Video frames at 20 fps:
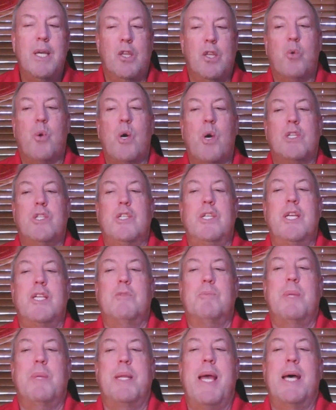The question
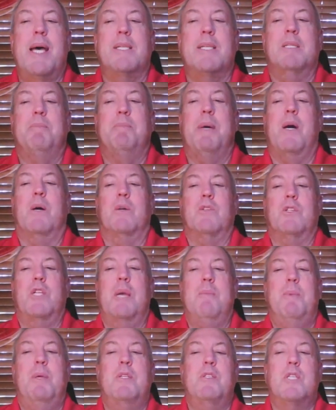has been asked about
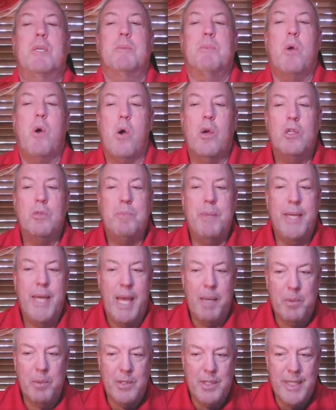championship cars
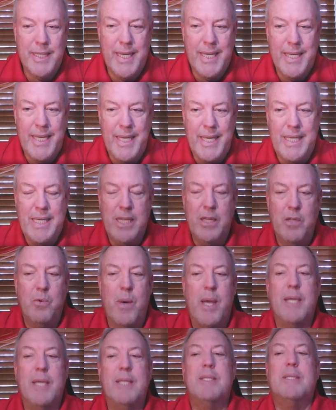being able to get into the
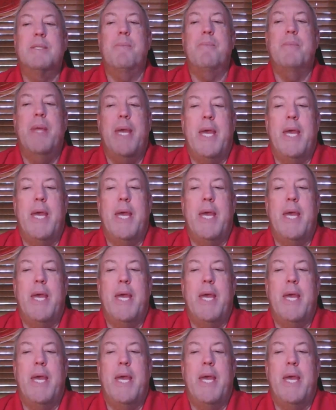race.